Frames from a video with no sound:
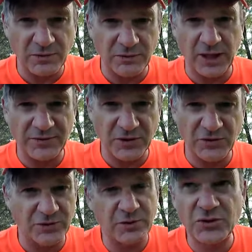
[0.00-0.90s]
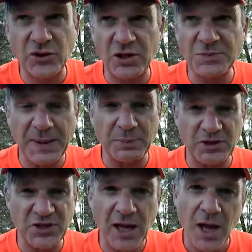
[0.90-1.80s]
like the, the church people
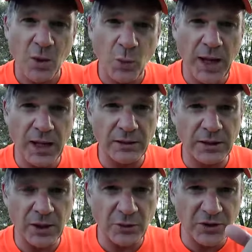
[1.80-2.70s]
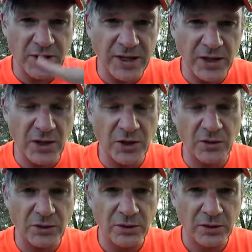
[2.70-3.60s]
say, well, you know, you're
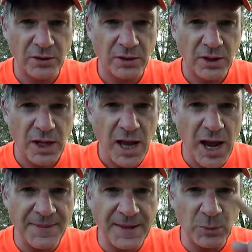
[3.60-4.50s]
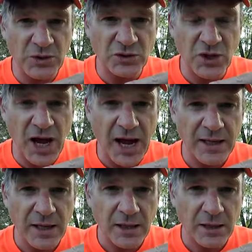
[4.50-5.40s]
here, and then when you die,
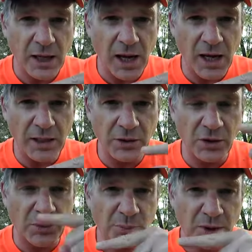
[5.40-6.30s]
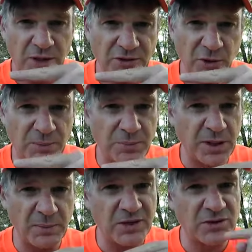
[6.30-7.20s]
uh, you go to purgatory.
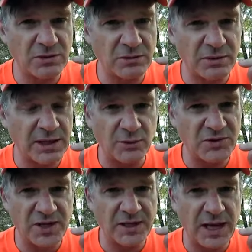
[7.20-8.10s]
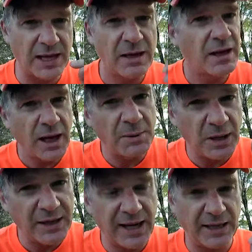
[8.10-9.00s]
Pretty much, they don't say, I'm
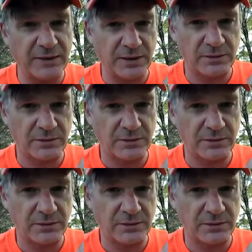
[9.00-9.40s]
not Catholic,